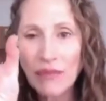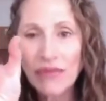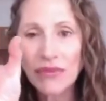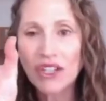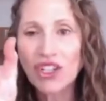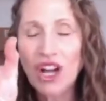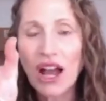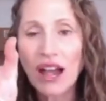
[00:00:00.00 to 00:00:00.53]

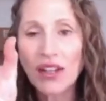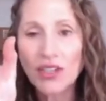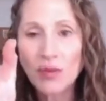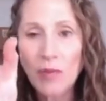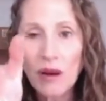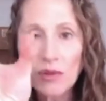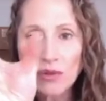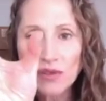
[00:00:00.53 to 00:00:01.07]
charged
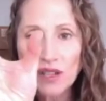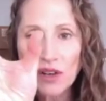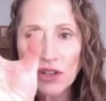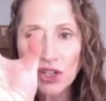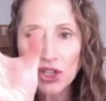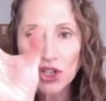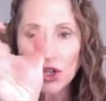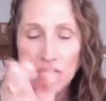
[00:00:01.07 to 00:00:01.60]
bubbles
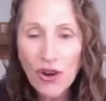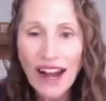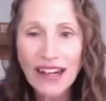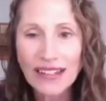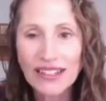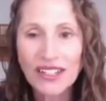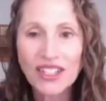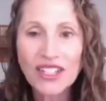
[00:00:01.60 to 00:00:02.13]
are
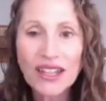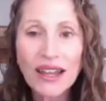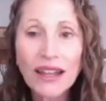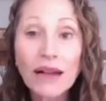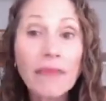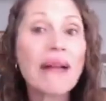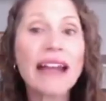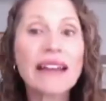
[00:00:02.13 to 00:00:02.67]
attracted, just like
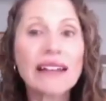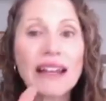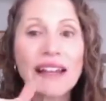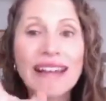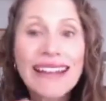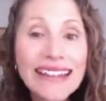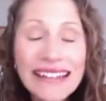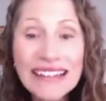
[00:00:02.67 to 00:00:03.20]
a magnet,
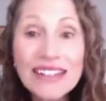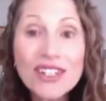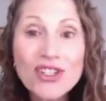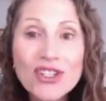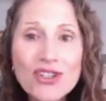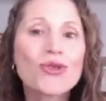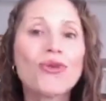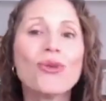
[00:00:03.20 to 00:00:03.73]

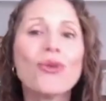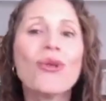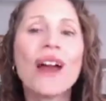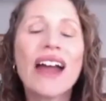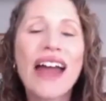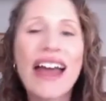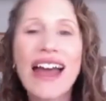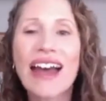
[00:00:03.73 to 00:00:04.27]
into
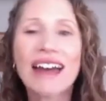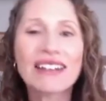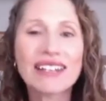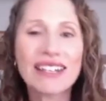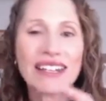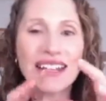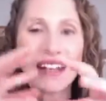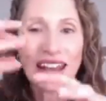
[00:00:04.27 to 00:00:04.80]
our
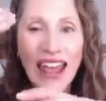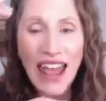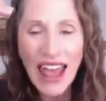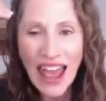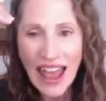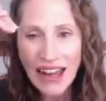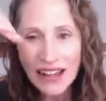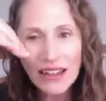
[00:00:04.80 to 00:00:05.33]
skin,
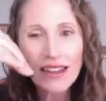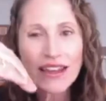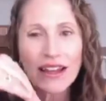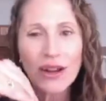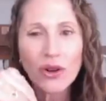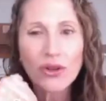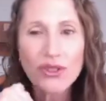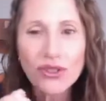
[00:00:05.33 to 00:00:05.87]
and they
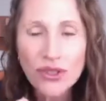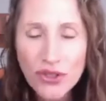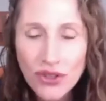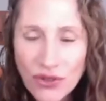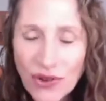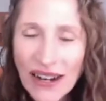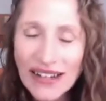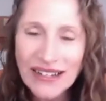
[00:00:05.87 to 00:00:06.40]
go
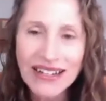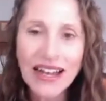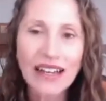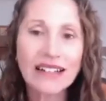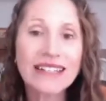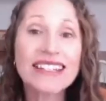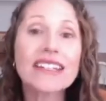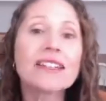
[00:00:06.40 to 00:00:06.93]
straight
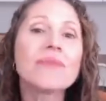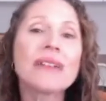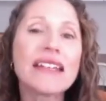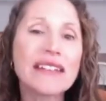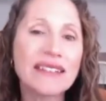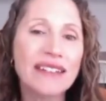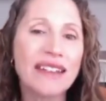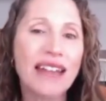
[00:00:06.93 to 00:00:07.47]
down deep
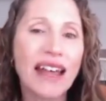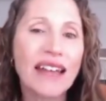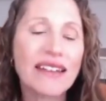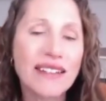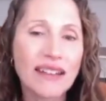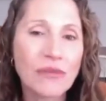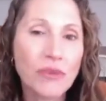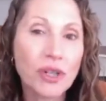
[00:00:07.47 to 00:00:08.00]
into that
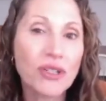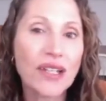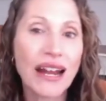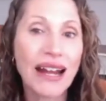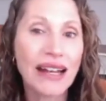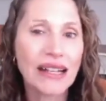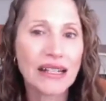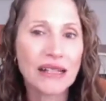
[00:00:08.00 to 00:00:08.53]

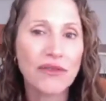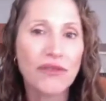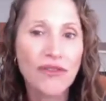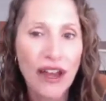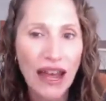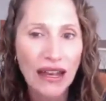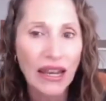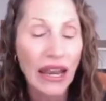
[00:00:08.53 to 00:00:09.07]
subcutaneous
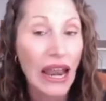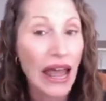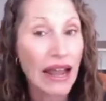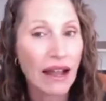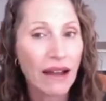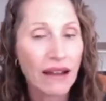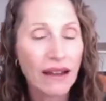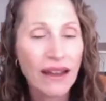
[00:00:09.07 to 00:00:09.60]
fat layer.
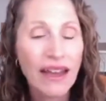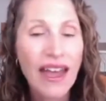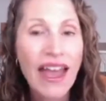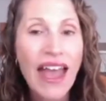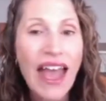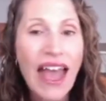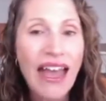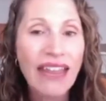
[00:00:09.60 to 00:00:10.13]

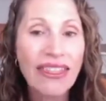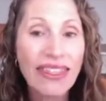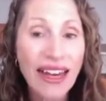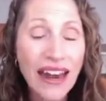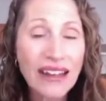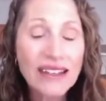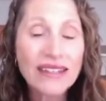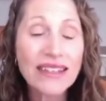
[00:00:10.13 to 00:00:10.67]
And
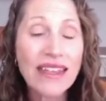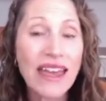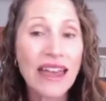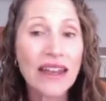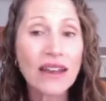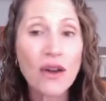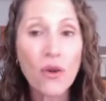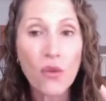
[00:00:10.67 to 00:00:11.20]
that is
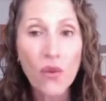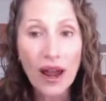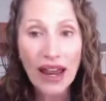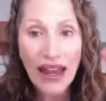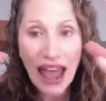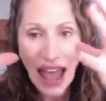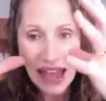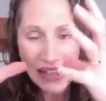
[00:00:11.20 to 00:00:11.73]
then when,
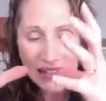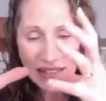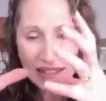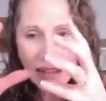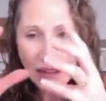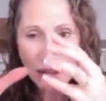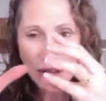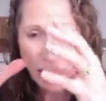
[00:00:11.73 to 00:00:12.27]
as they're